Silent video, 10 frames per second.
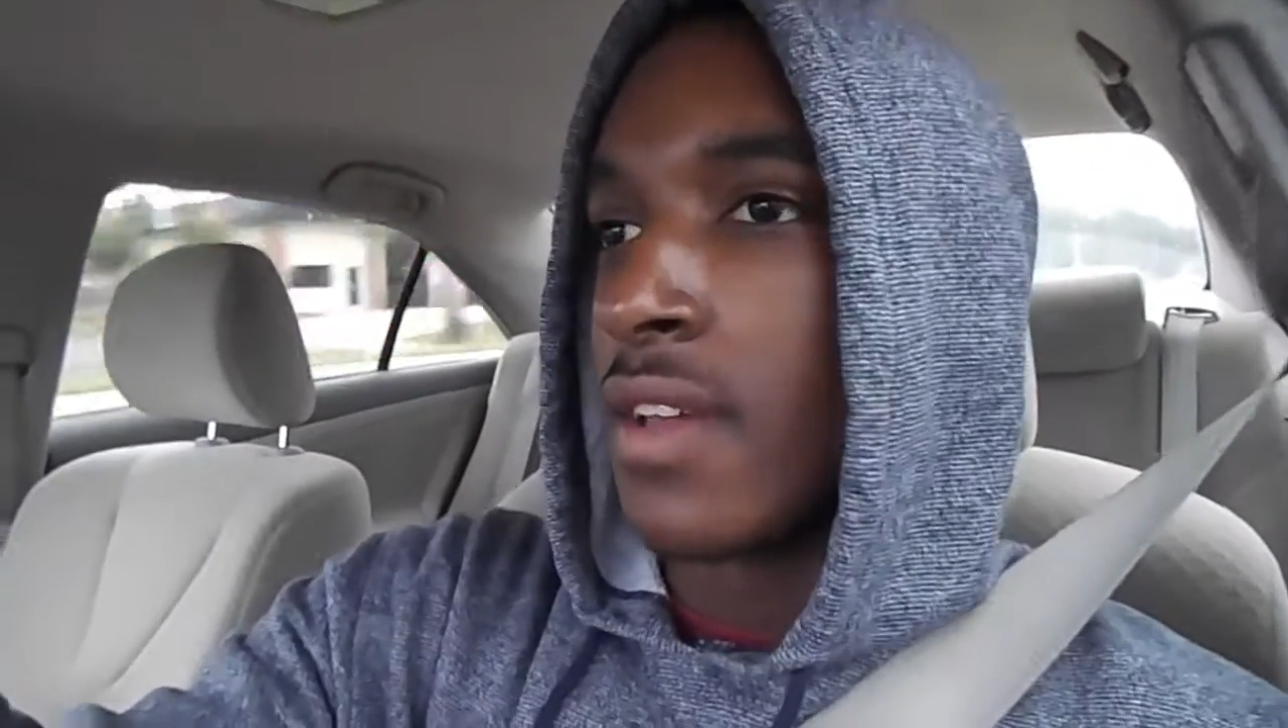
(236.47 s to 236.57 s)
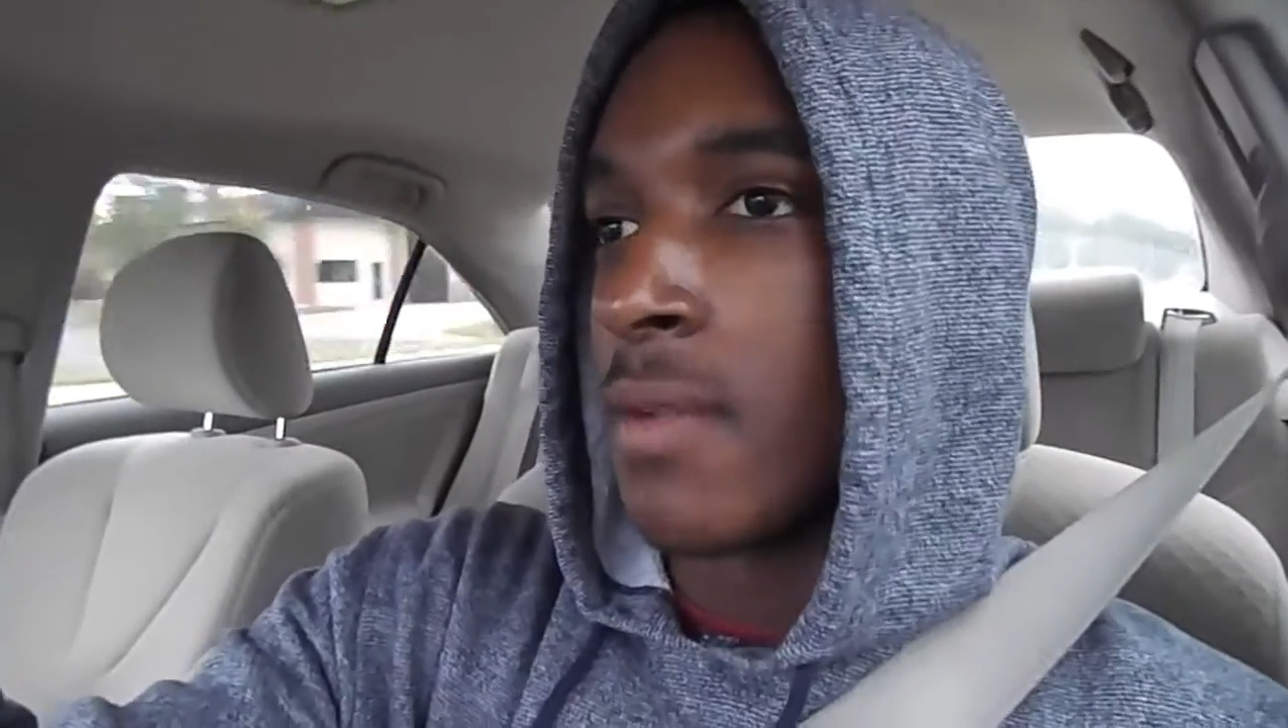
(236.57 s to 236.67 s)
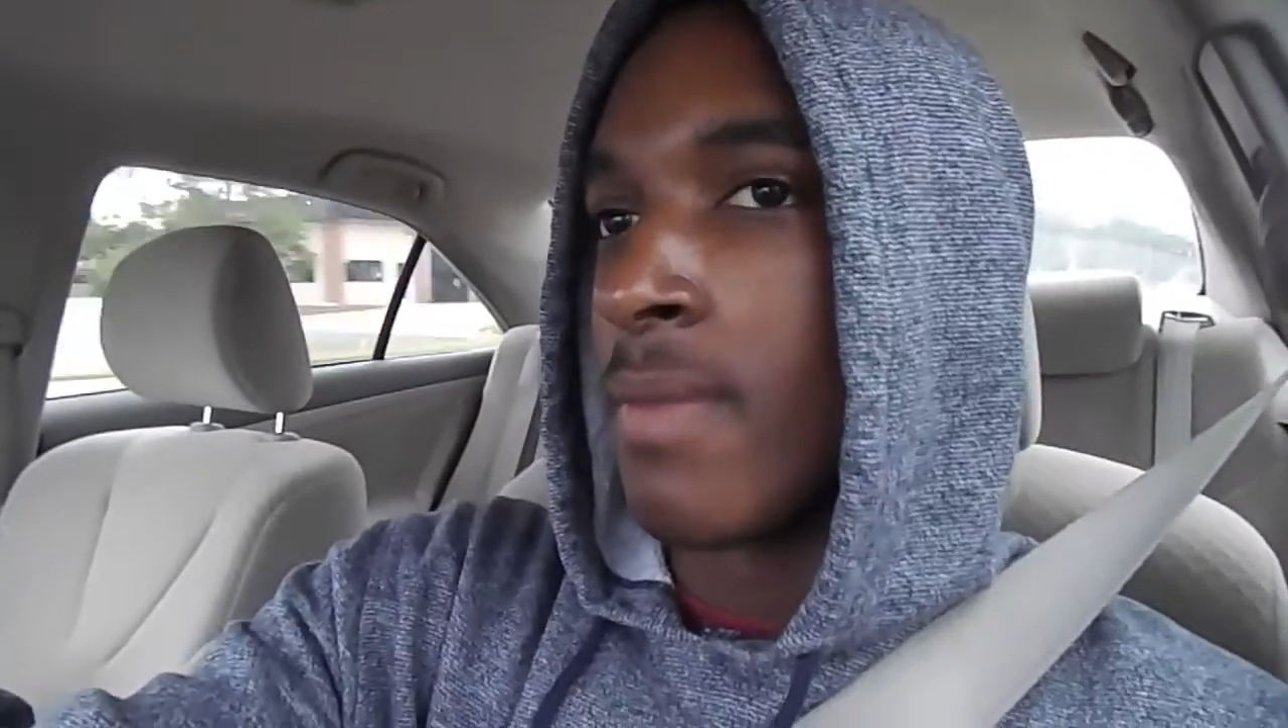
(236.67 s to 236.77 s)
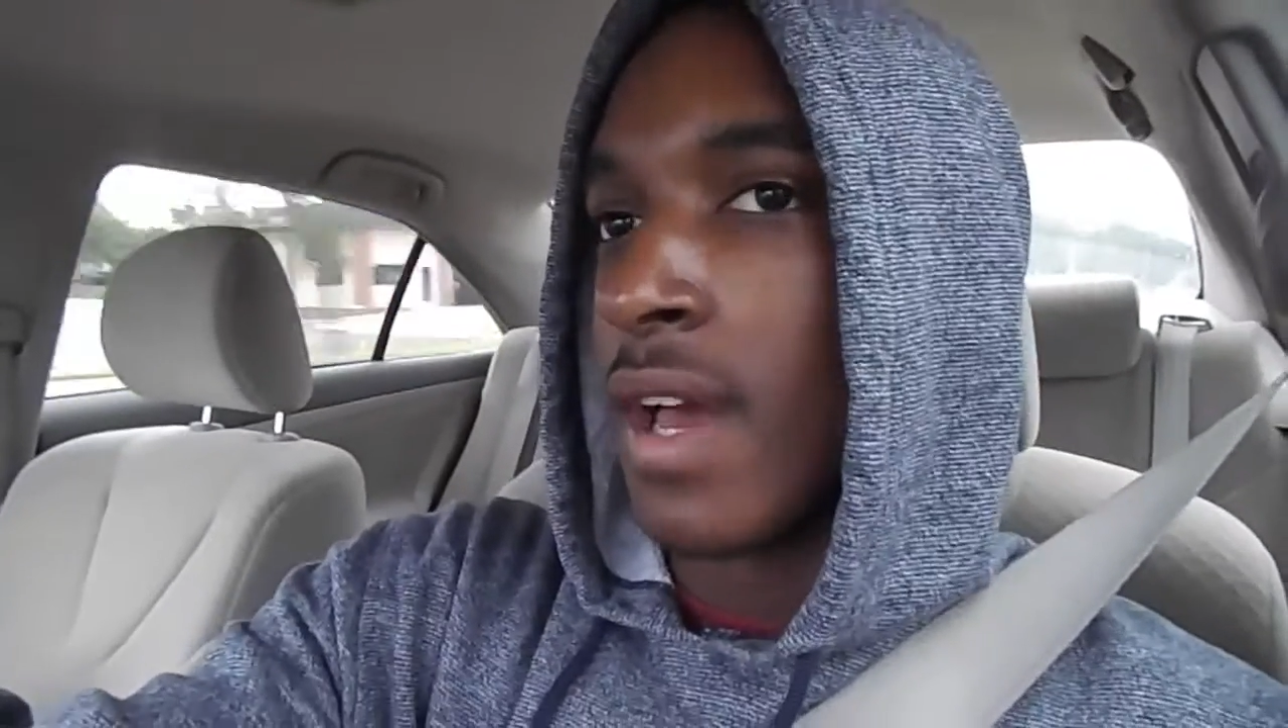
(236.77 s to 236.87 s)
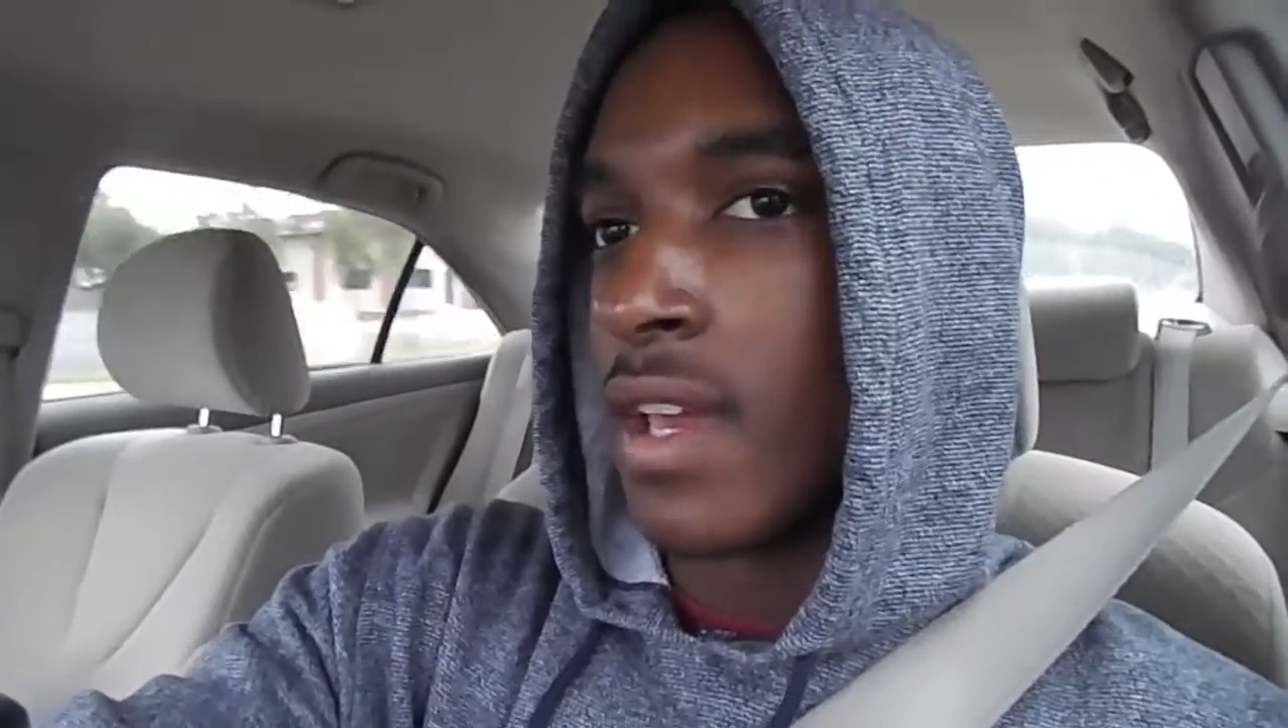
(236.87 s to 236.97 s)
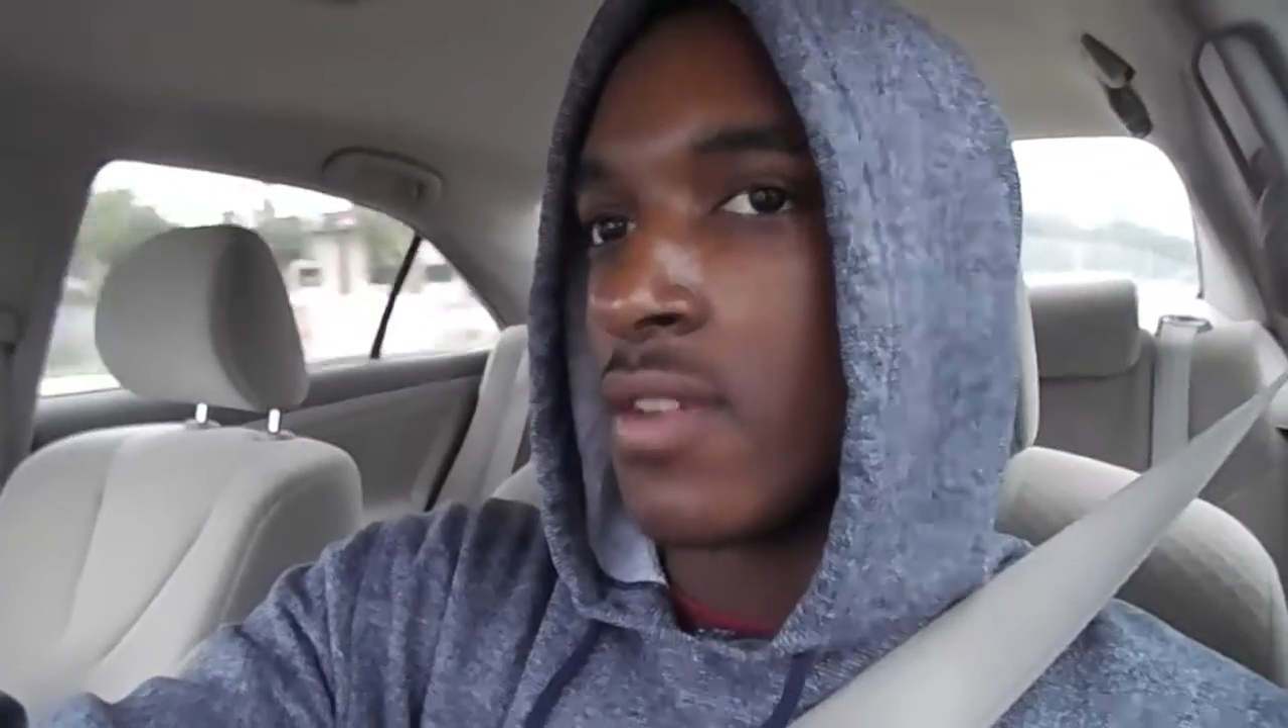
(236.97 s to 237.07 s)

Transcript: ended up buying